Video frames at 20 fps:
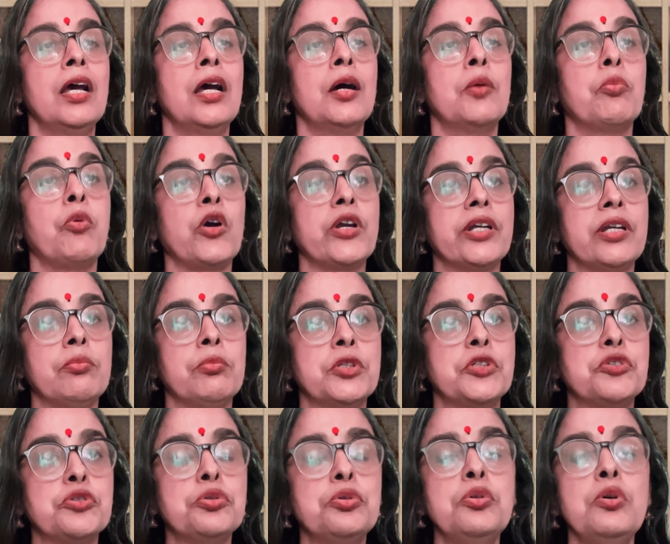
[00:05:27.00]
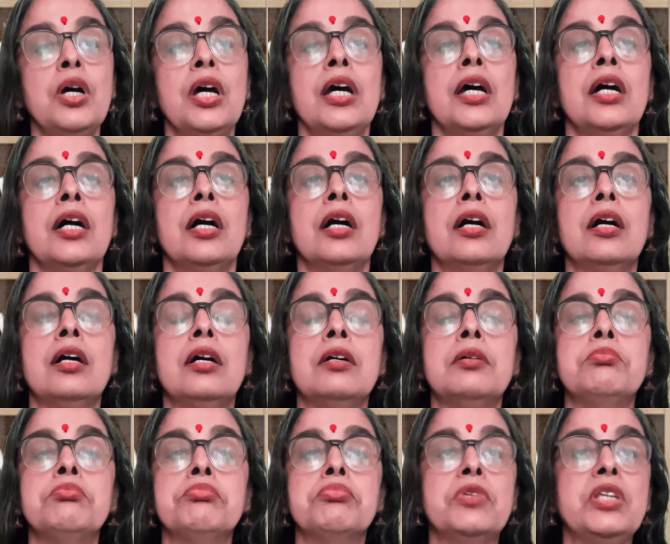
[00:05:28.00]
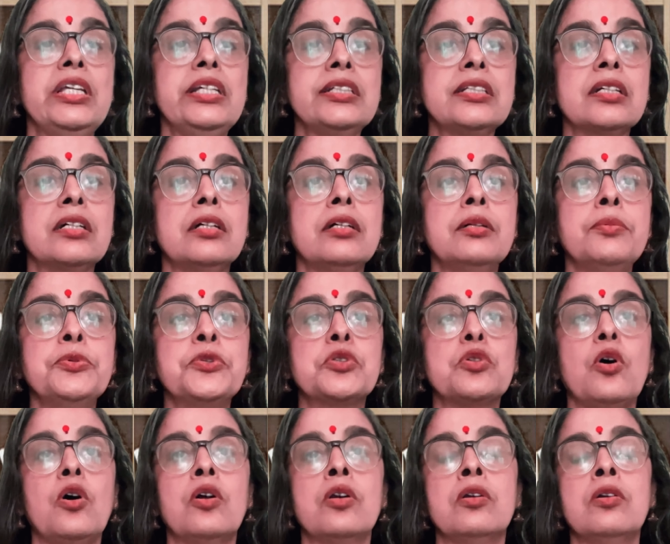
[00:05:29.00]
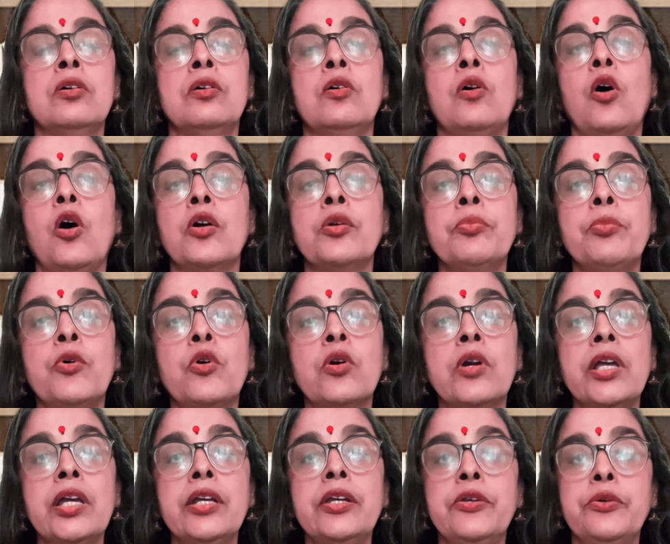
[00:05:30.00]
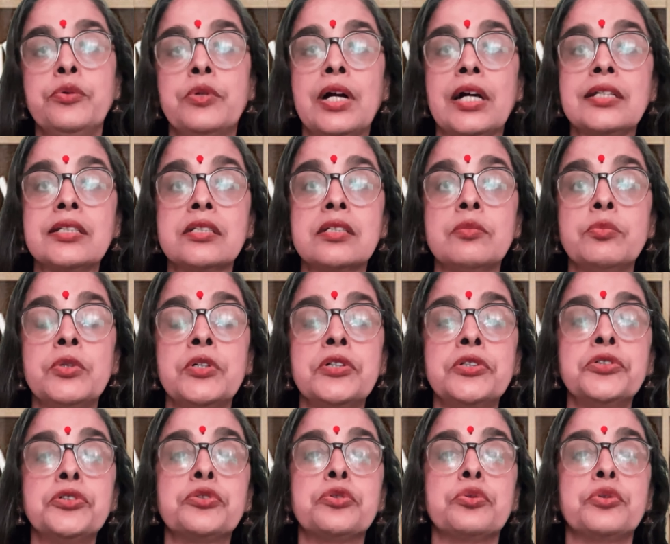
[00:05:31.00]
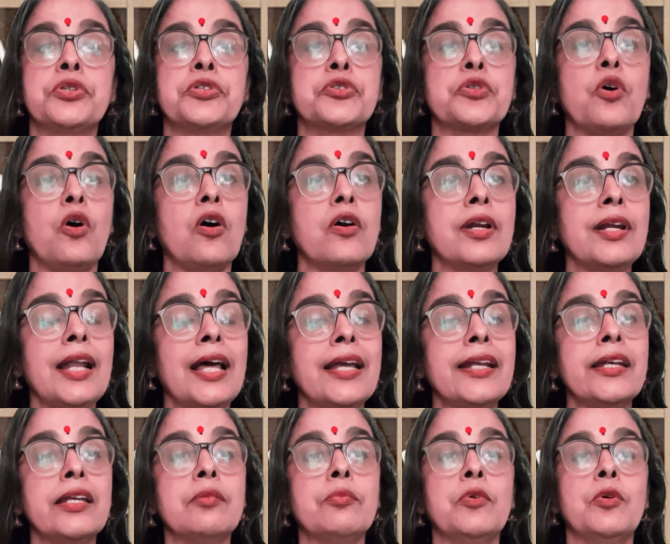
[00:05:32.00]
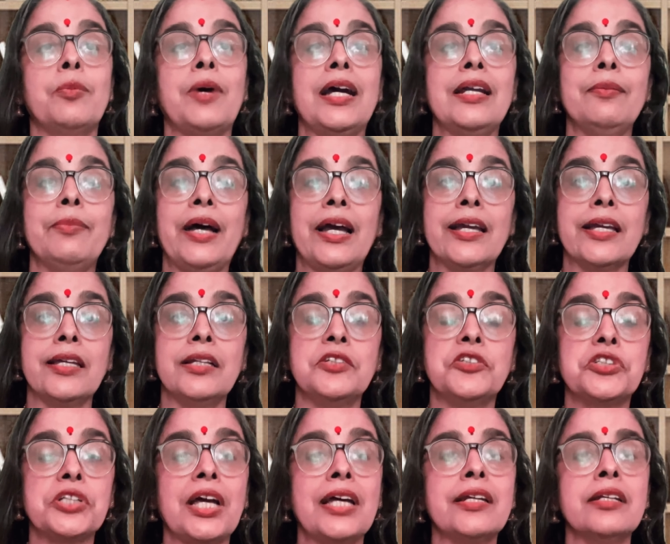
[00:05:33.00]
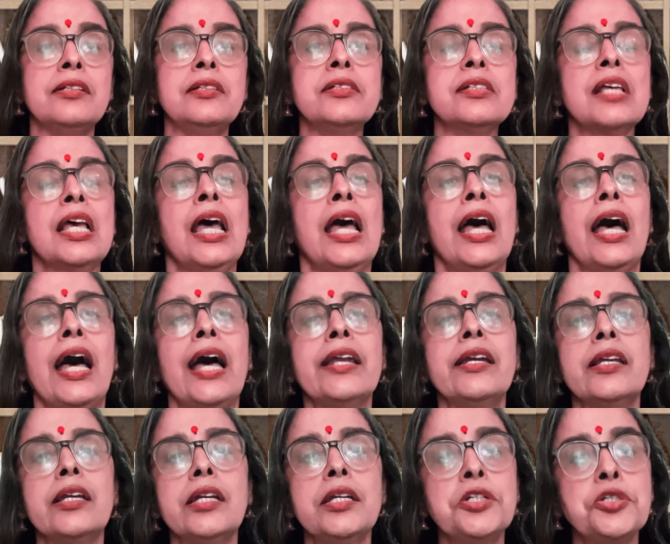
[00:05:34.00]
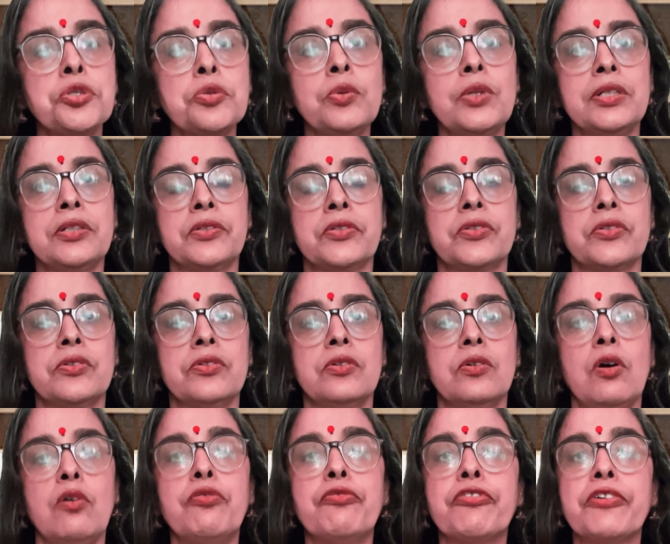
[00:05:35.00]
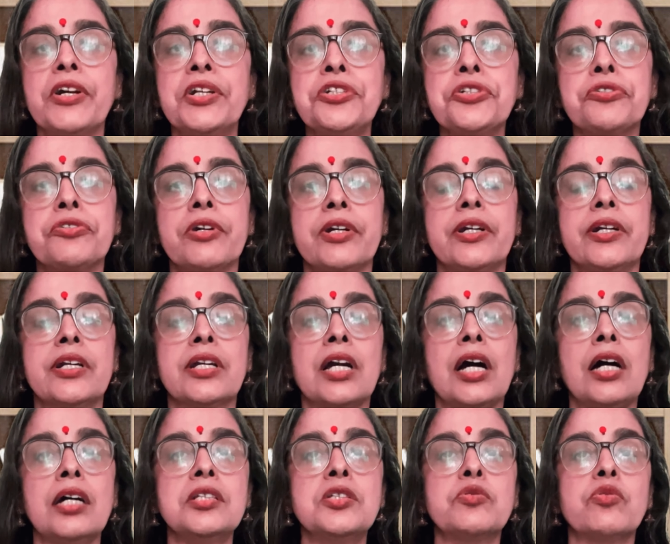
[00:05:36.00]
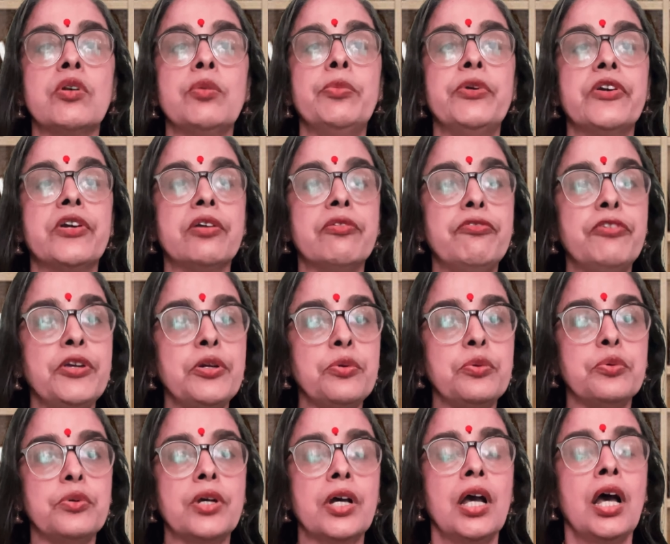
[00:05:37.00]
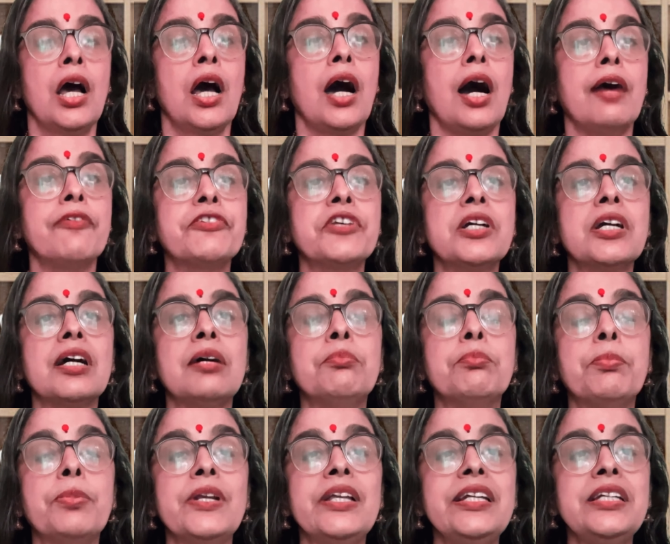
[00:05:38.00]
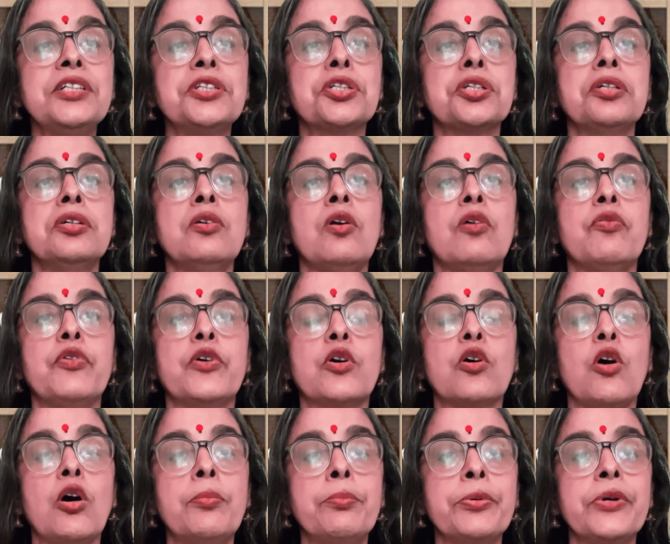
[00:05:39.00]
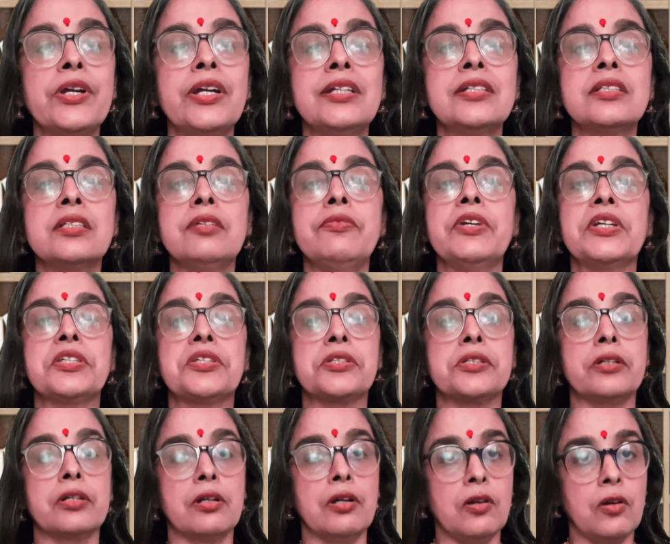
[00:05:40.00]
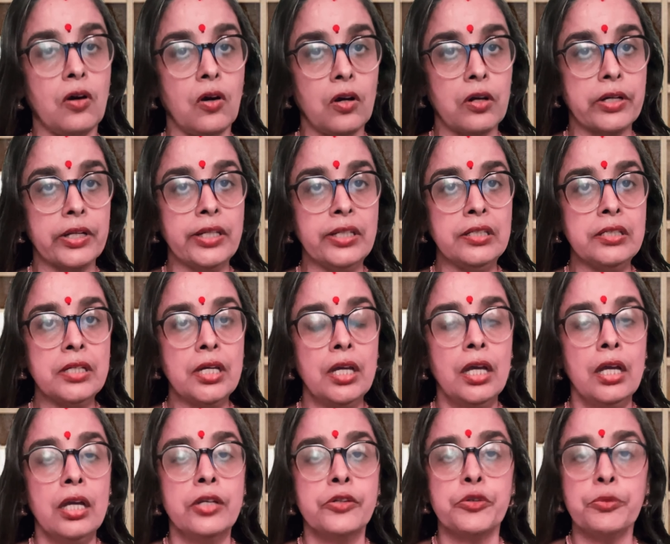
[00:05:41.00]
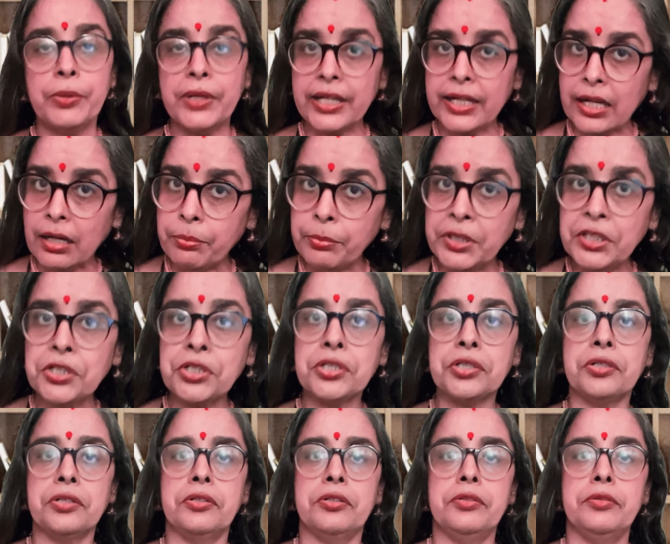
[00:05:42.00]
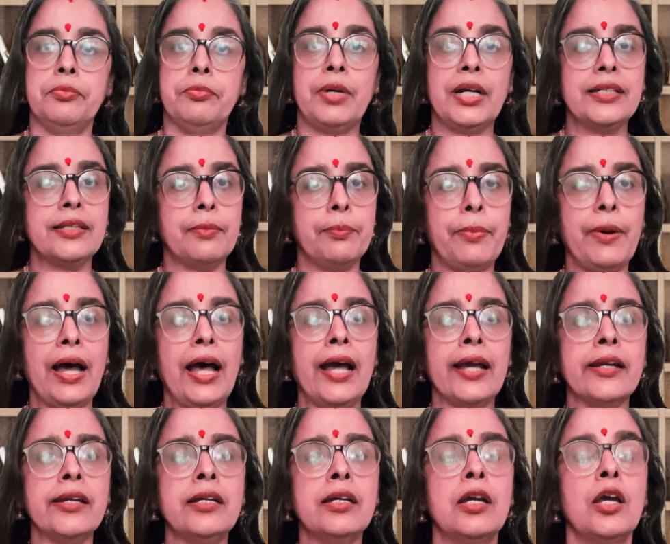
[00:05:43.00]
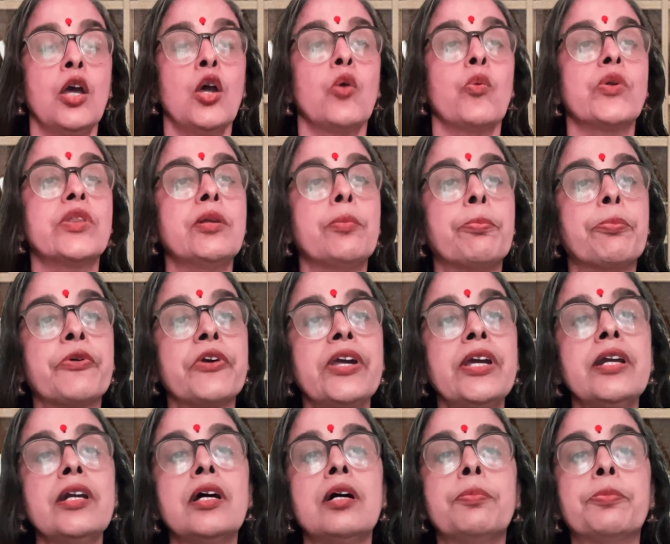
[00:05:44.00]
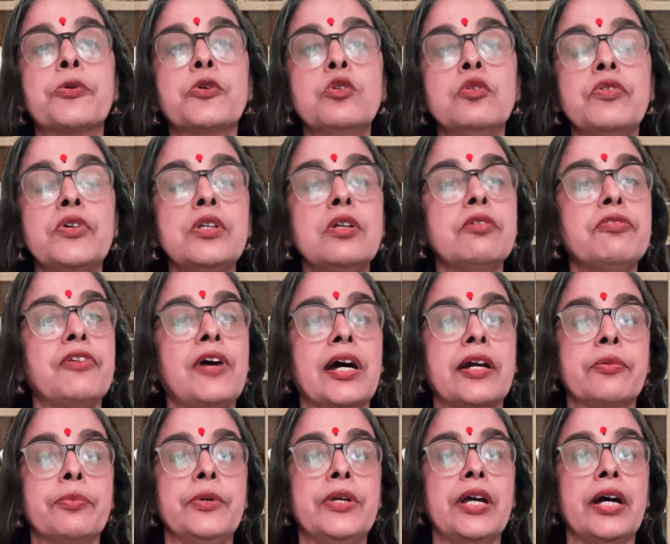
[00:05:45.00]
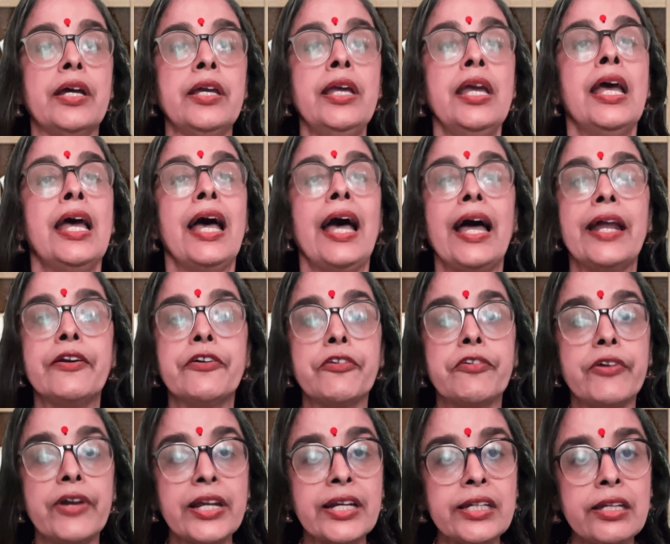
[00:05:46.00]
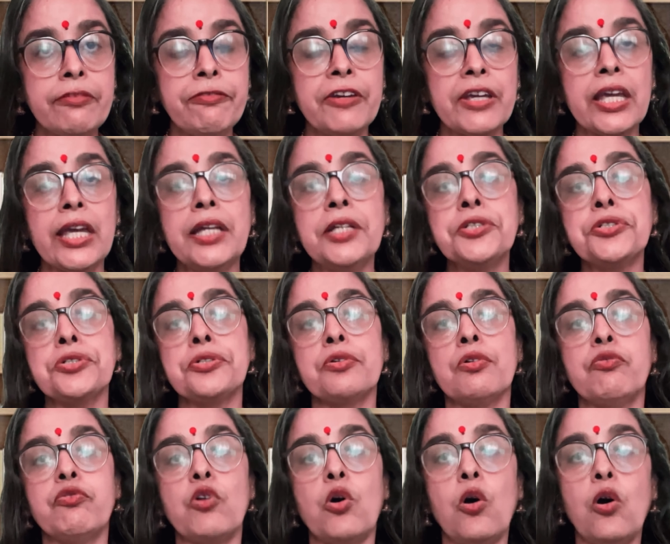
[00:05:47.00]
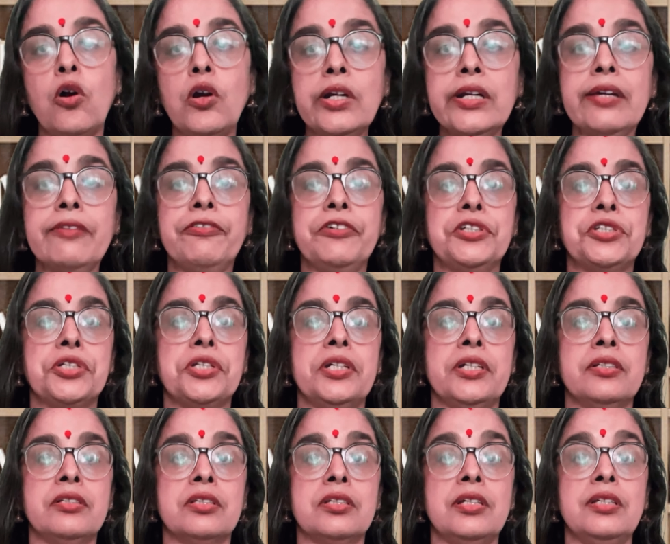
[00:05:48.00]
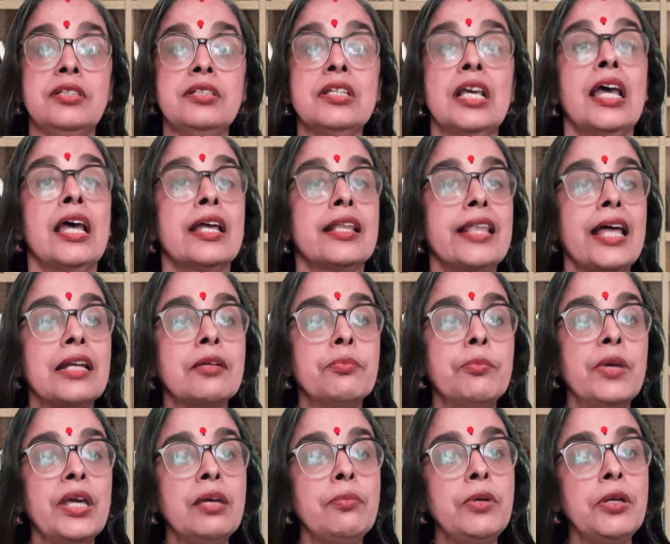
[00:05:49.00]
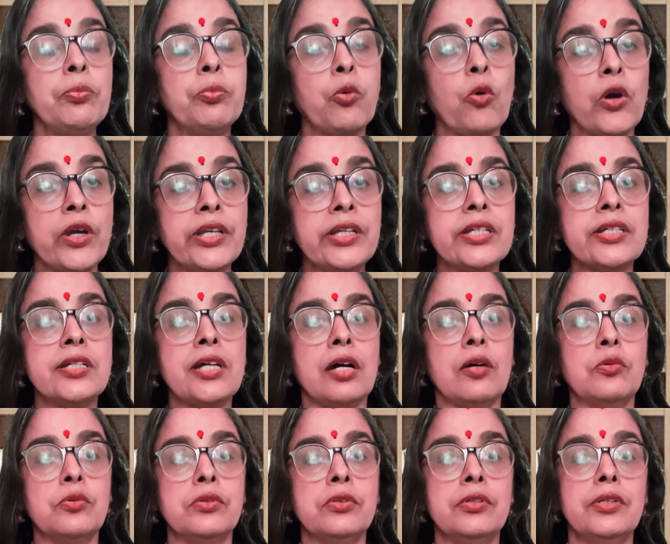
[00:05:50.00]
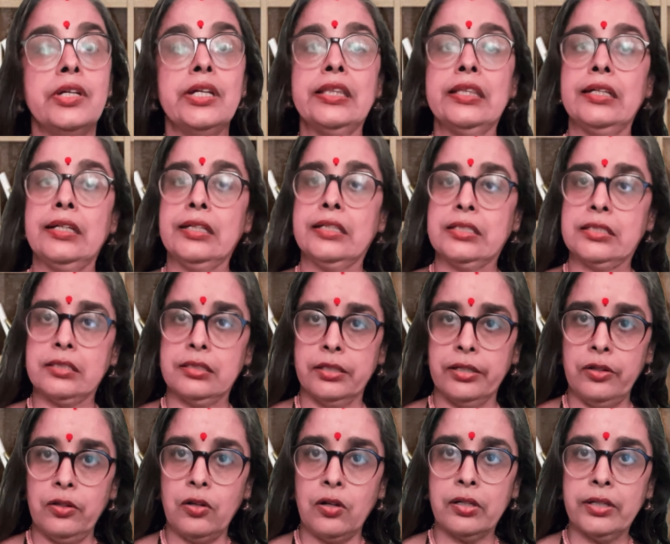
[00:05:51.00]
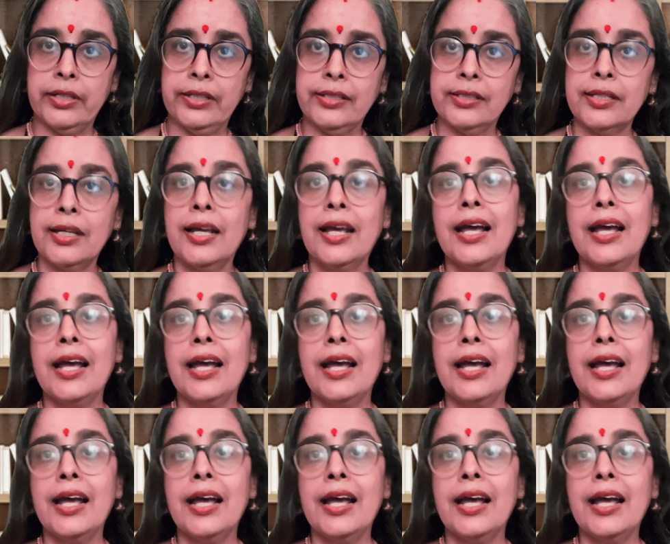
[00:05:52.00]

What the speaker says: Point number 2, these curbs on onboarding new customers through its online and mobile banking channels and issuance of fresh credit cards will be reviewed after completion of a comprehensive external audit to be commissioned by the bank with the prior approval of RBI and rectification of all deficiencies that may be pointed out in the external audit,